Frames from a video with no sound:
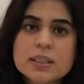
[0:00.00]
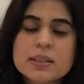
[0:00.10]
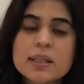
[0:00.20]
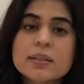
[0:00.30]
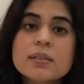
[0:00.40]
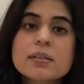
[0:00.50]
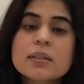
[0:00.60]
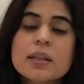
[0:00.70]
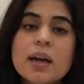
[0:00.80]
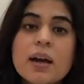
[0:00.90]
That is,
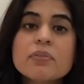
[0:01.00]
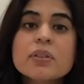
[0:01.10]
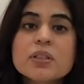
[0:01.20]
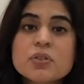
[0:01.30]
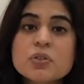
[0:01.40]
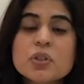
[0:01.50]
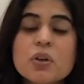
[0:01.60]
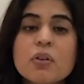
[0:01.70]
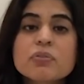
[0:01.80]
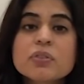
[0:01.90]
they have a history
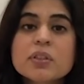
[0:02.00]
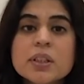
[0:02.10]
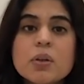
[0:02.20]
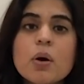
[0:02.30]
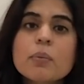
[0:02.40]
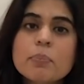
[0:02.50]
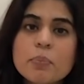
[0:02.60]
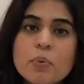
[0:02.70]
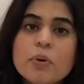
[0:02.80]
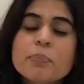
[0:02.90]
of 3 or
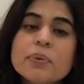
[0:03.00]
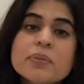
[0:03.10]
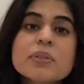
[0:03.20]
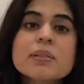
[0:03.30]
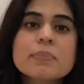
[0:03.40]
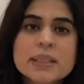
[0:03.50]
more previous